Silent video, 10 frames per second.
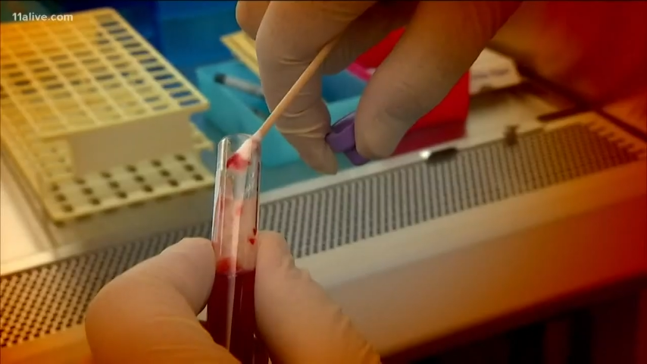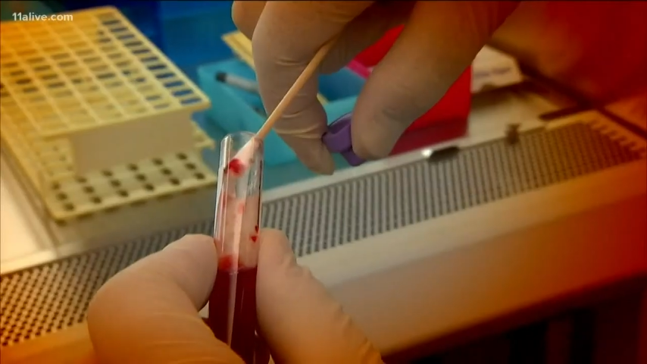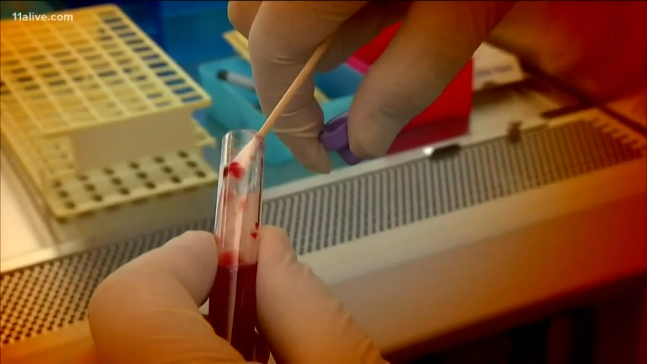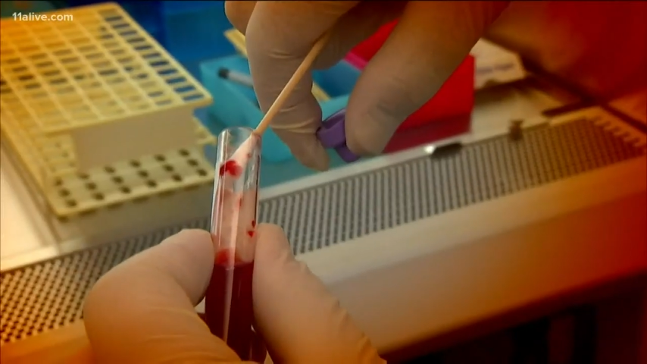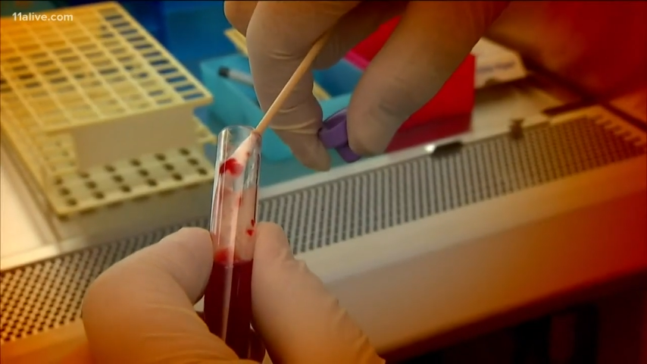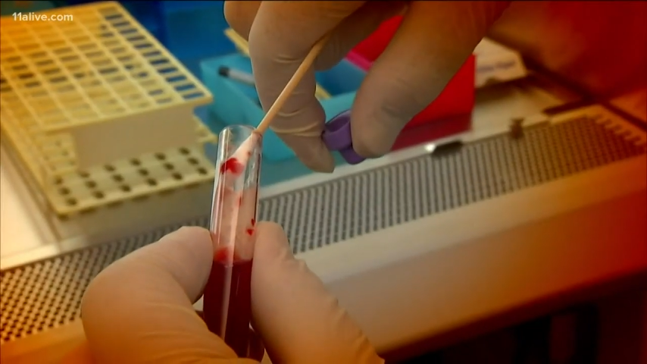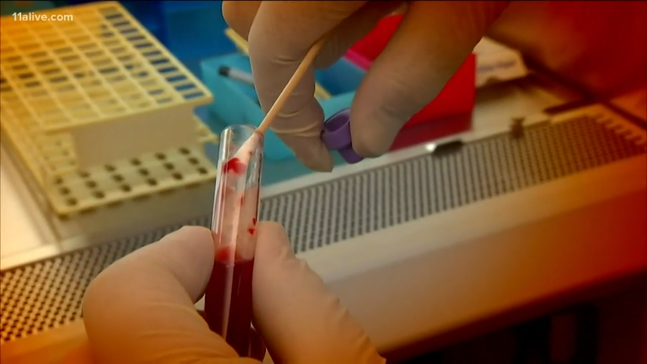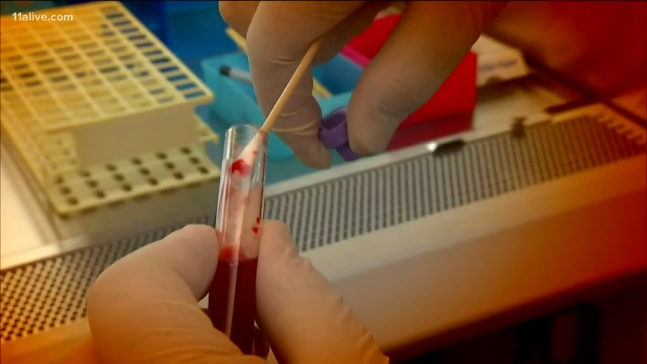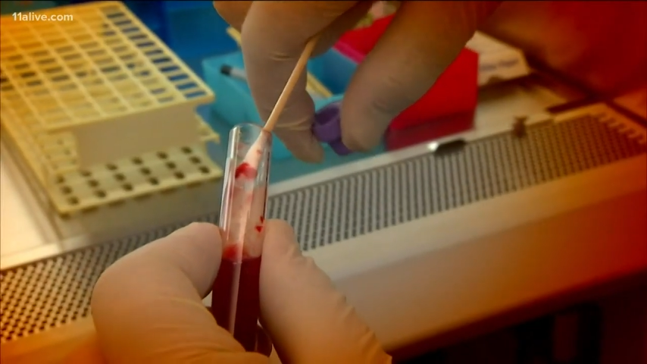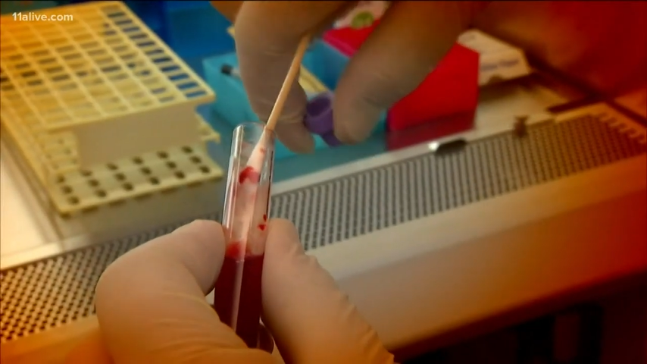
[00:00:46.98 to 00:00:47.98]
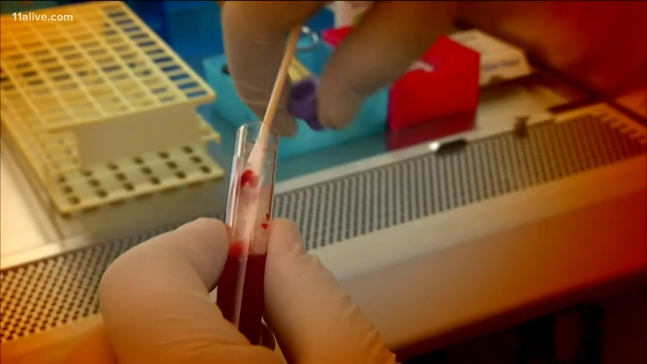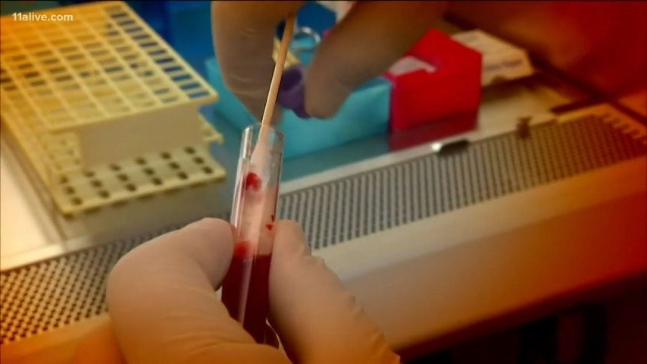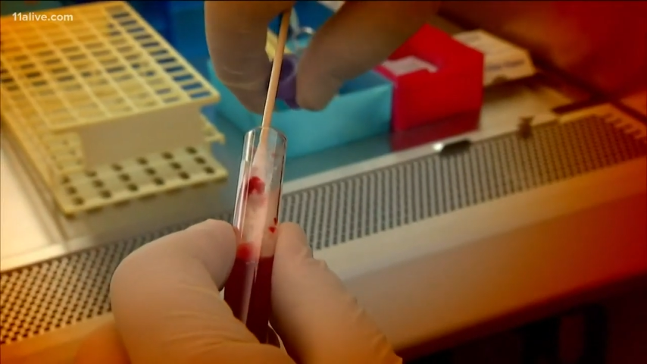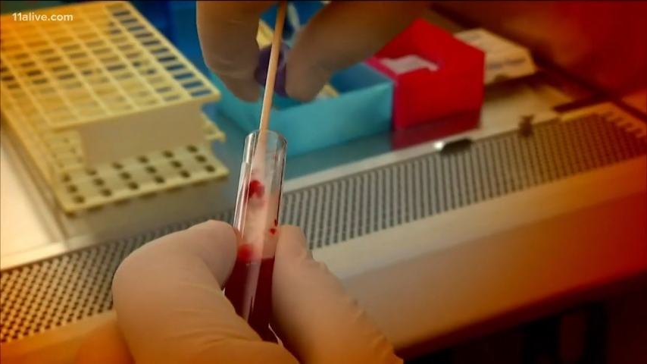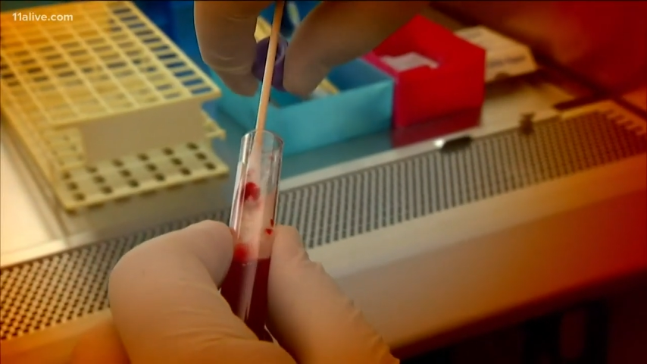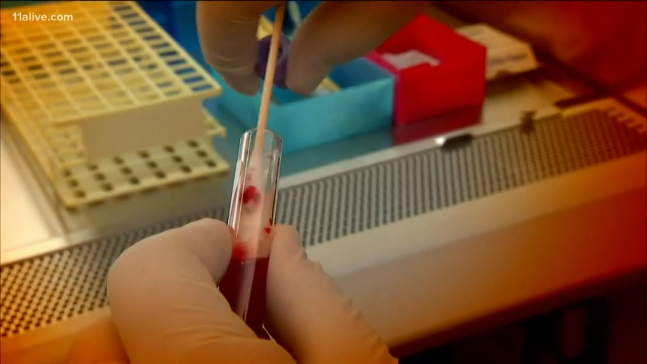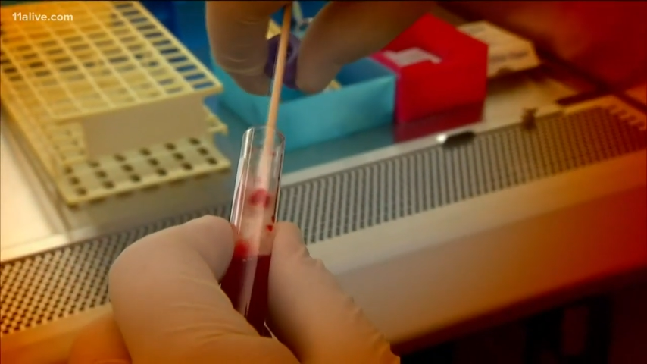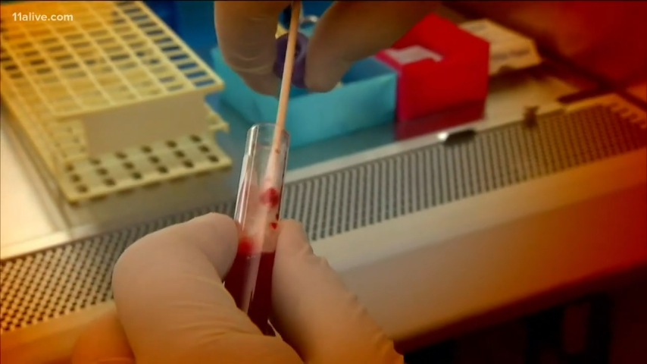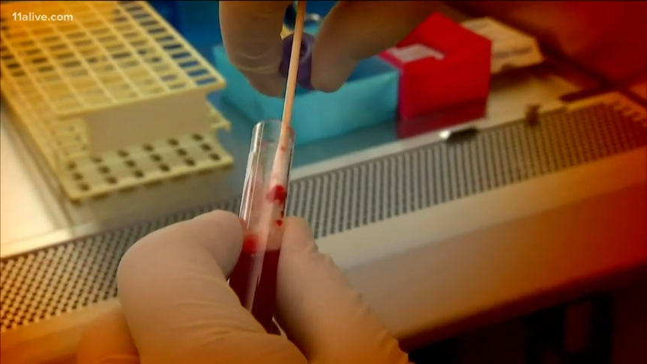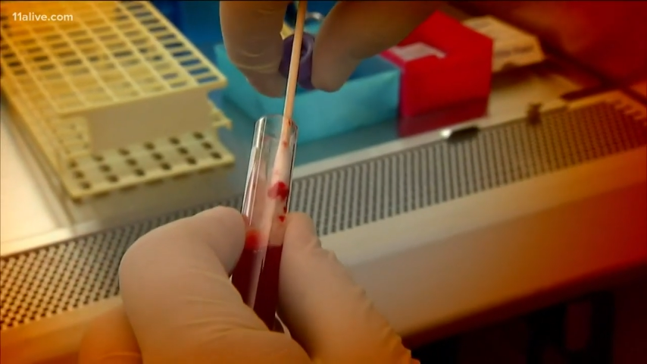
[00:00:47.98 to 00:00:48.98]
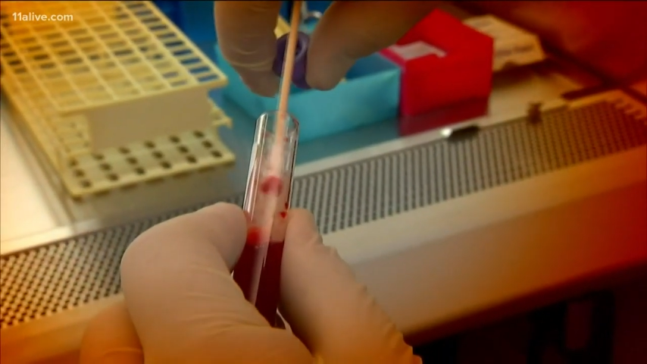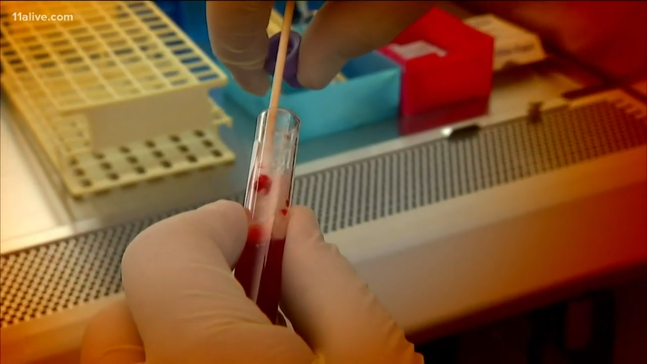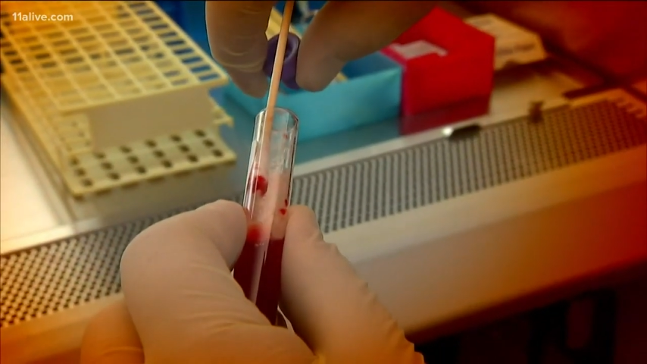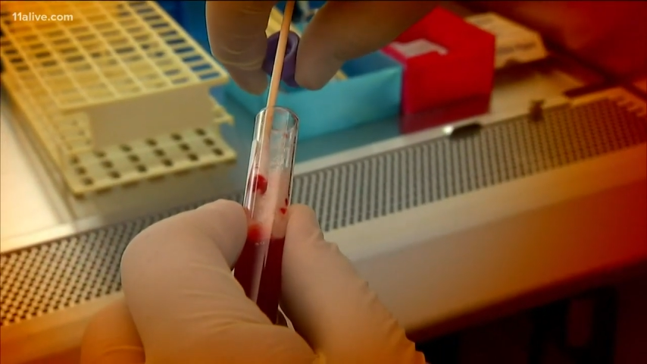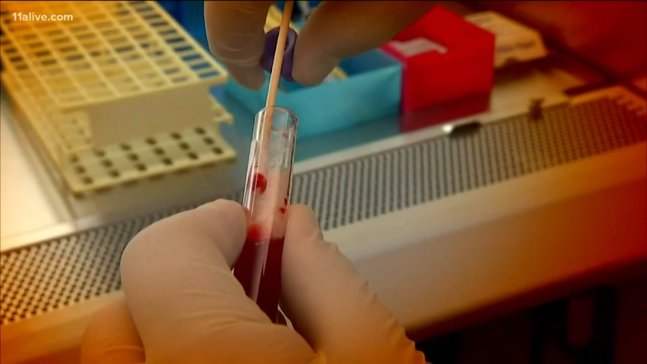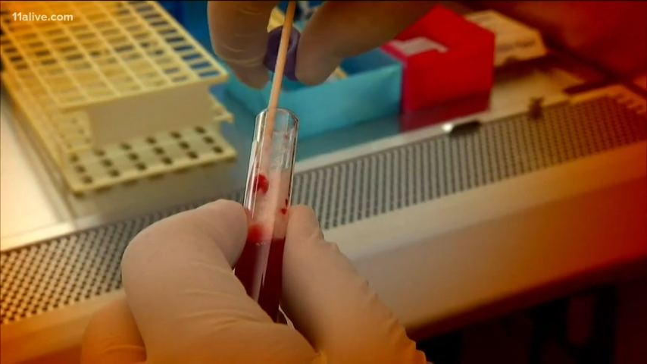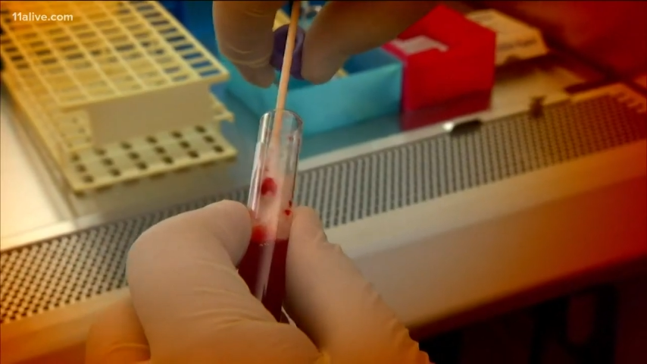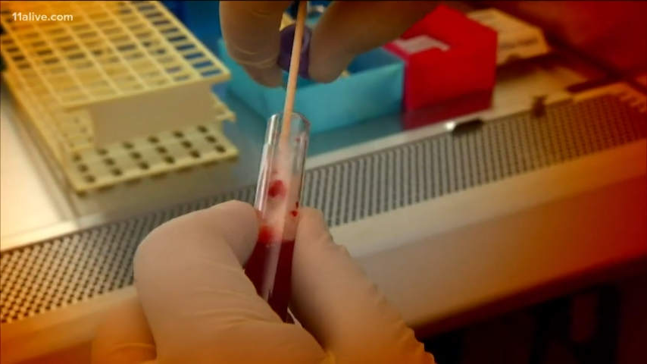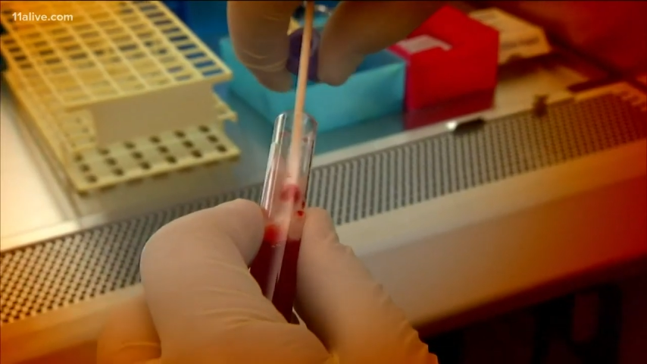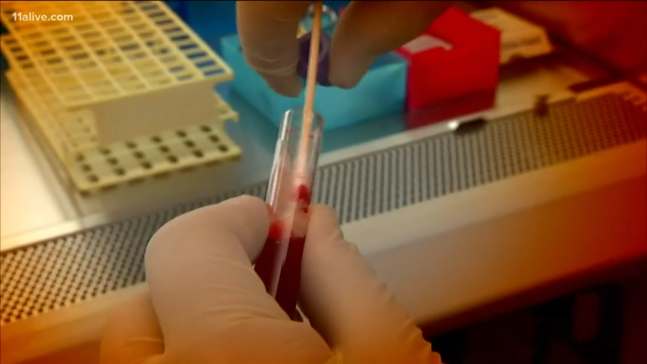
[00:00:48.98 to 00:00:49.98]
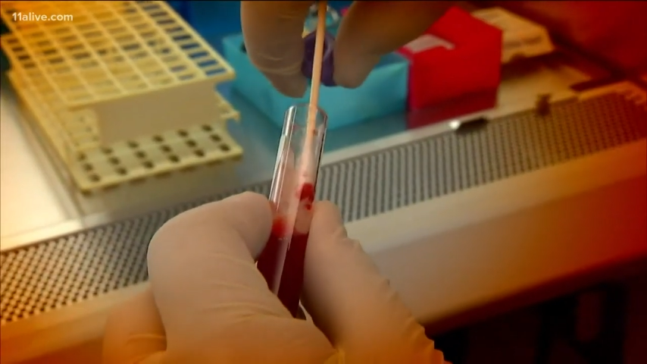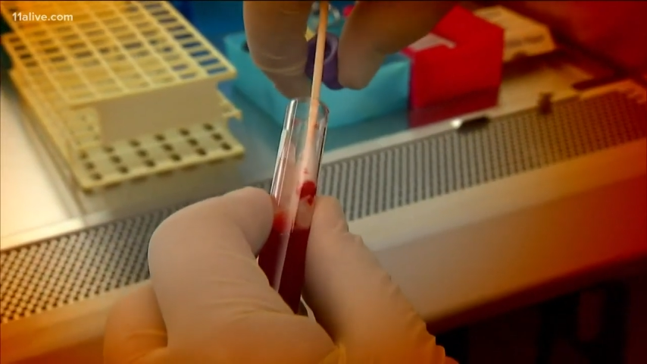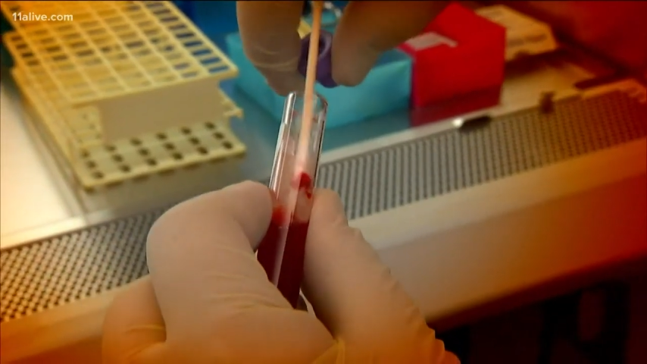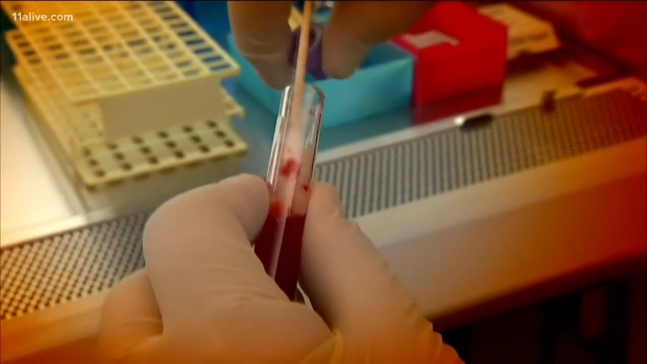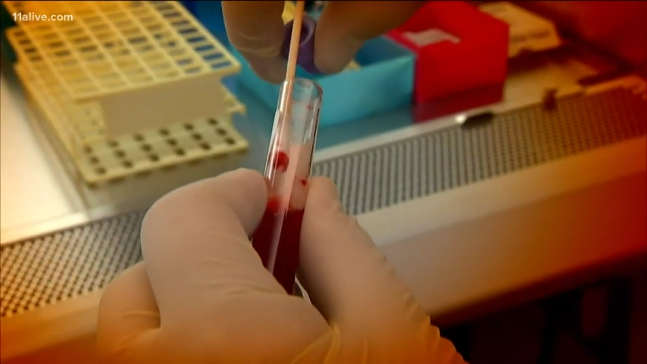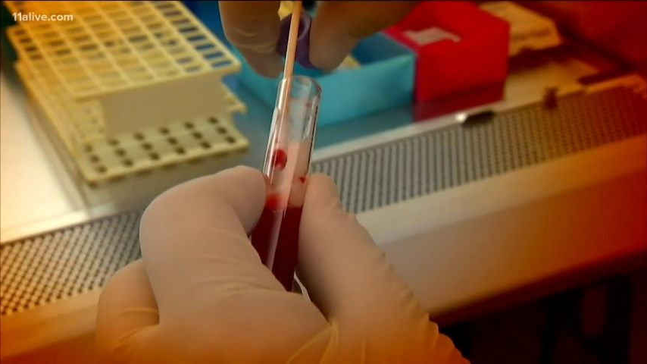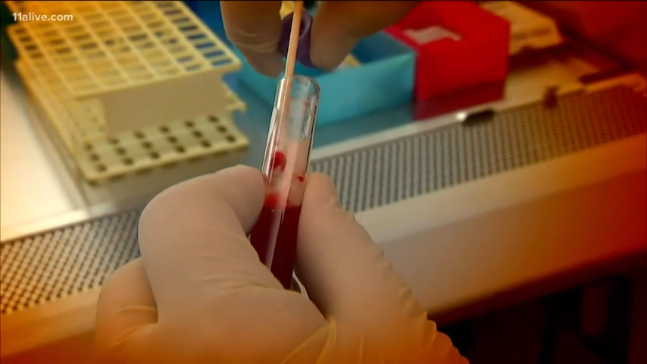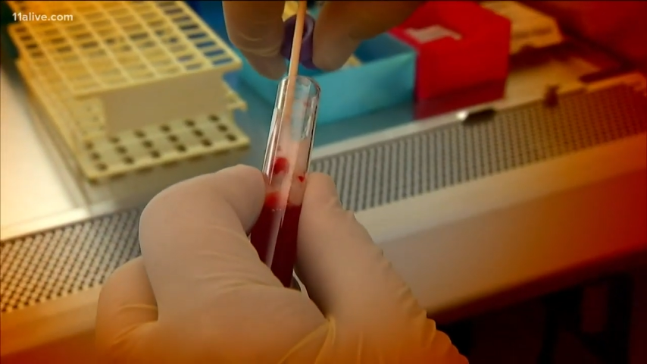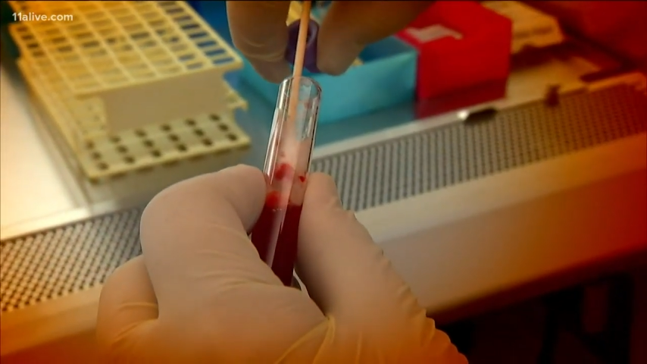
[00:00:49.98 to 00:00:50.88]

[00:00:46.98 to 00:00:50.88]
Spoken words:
No face is visible, so there are no lips to read.